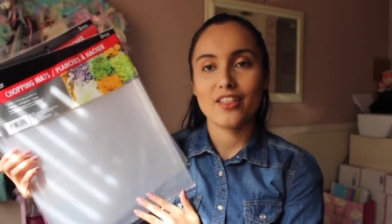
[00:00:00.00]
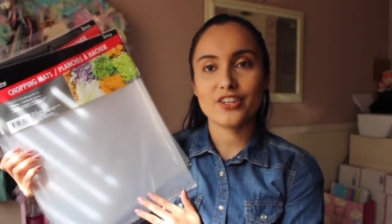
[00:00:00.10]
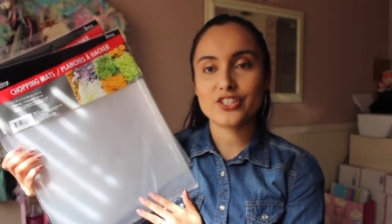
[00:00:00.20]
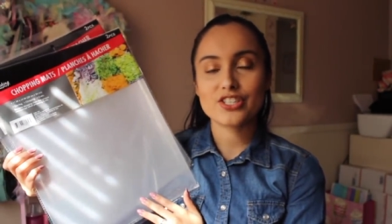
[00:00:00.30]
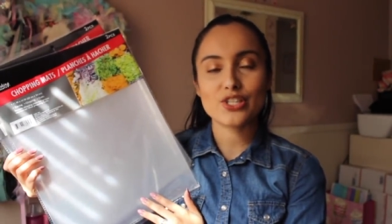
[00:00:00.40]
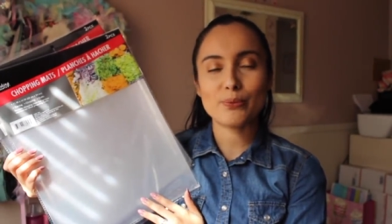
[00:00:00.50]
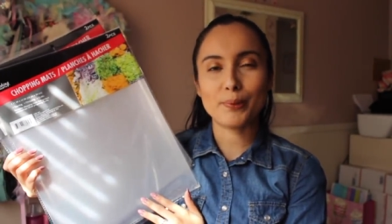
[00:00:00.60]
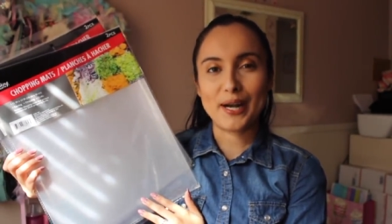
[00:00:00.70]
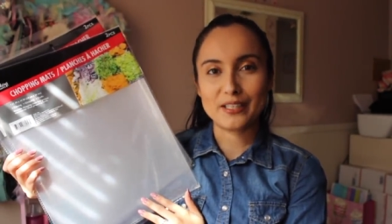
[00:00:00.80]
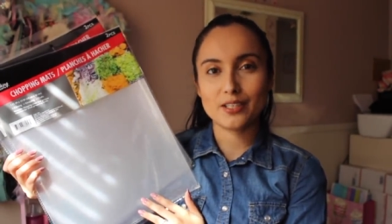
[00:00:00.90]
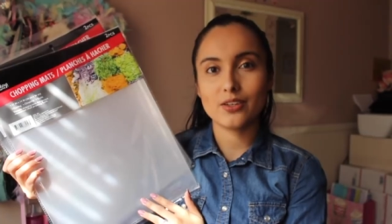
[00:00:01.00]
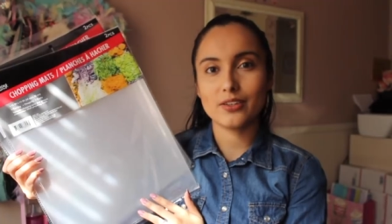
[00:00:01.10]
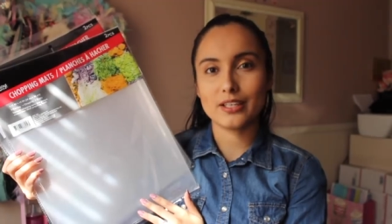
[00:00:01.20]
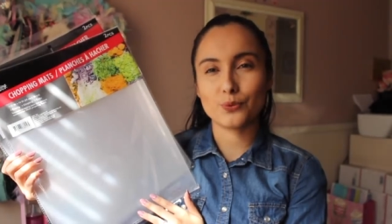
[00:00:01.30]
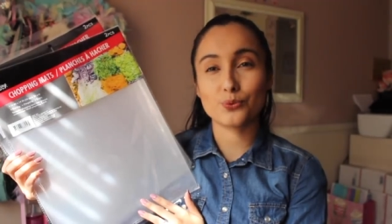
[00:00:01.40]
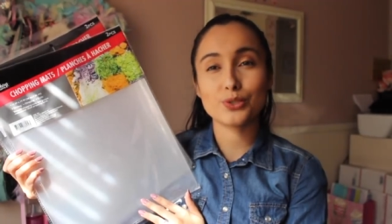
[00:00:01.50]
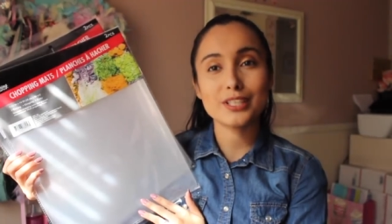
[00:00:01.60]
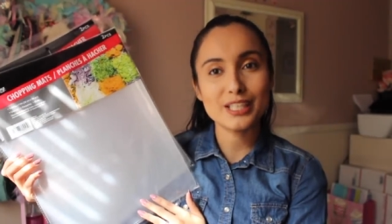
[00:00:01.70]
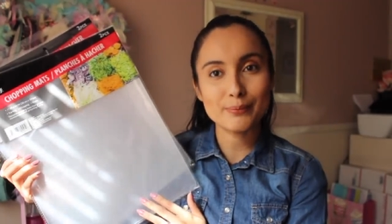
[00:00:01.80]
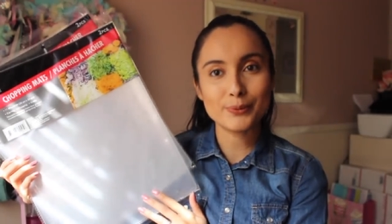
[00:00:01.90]
they're just so practical, and I
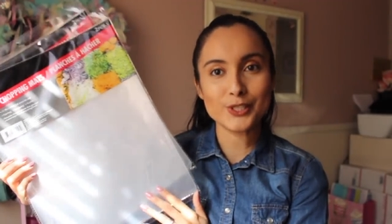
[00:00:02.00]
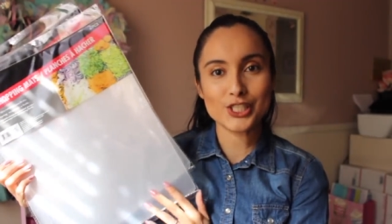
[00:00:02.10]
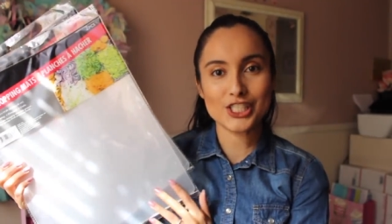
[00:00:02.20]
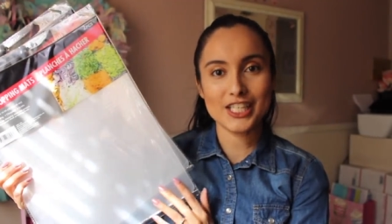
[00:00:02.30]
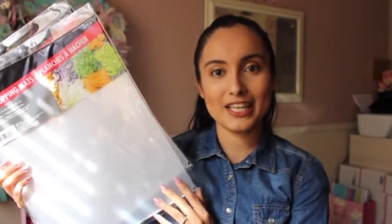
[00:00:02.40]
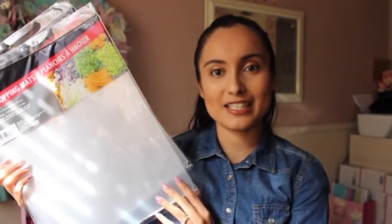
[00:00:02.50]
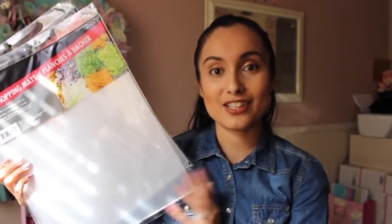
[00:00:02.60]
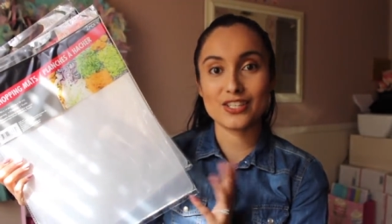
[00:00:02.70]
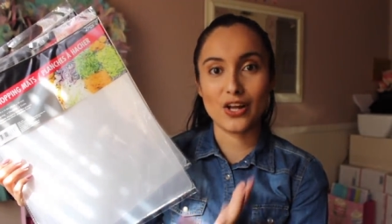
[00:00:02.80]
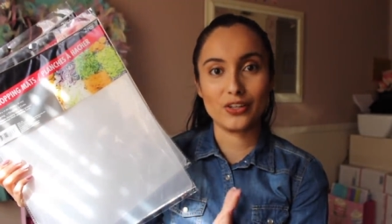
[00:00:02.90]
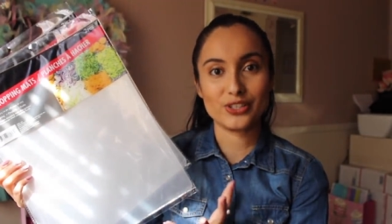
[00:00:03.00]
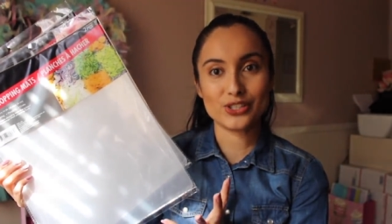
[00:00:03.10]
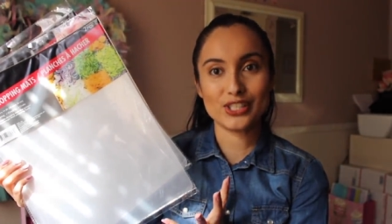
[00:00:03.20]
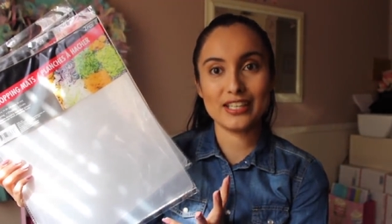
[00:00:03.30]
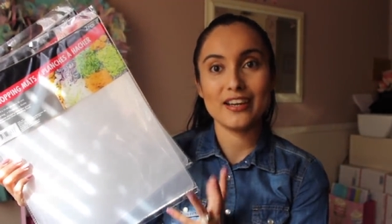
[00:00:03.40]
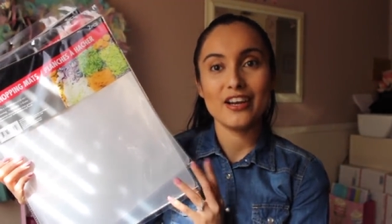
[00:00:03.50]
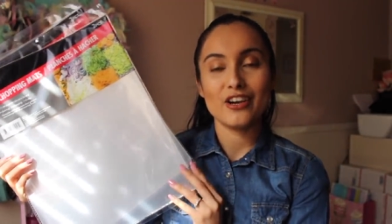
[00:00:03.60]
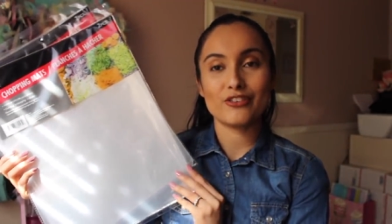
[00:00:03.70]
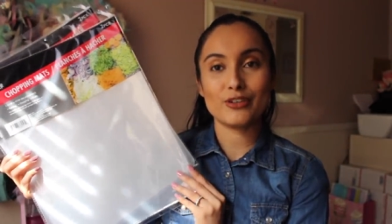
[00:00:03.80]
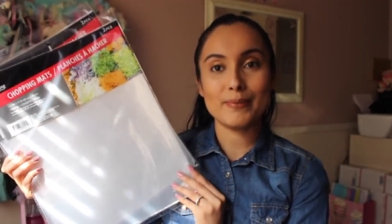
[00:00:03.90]
really appreciate the Dollar Tree
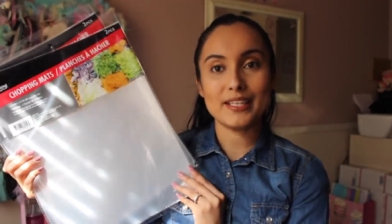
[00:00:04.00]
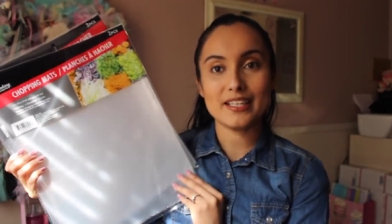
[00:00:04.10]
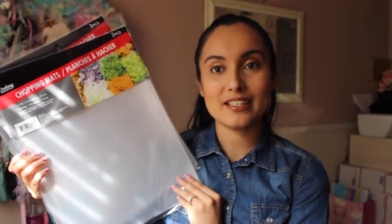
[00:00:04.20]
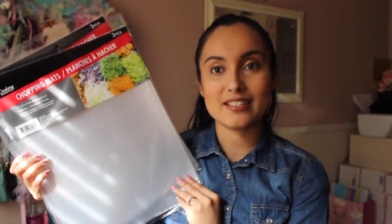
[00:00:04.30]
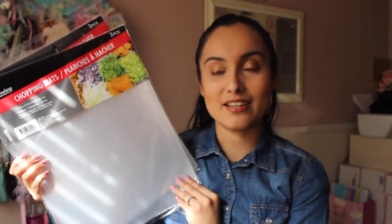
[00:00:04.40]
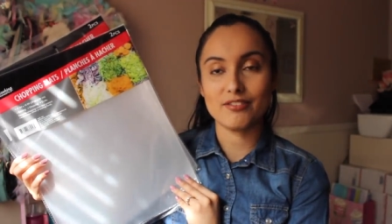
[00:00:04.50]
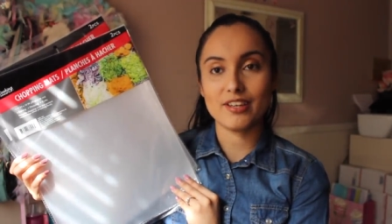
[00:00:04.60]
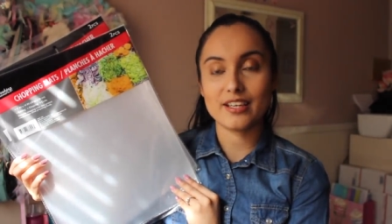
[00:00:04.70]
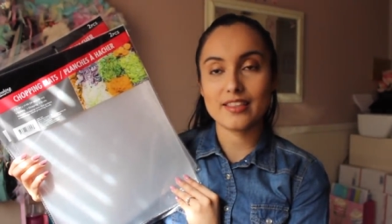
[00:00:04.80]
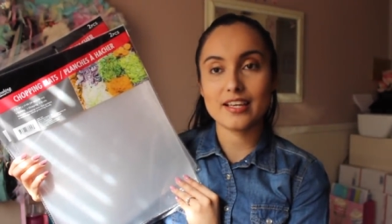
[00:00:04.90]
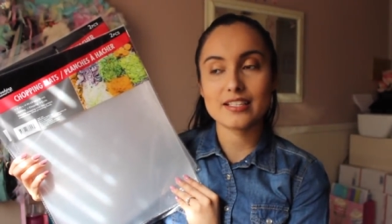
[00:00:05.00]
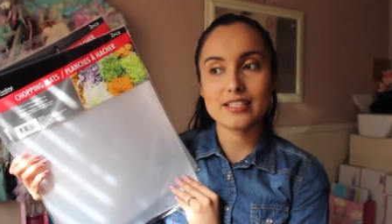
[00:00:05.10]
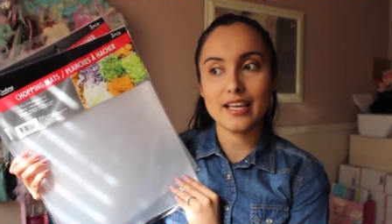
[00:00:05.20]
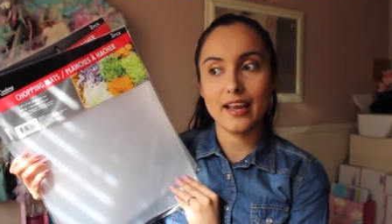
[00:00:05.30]
for making stuff like this.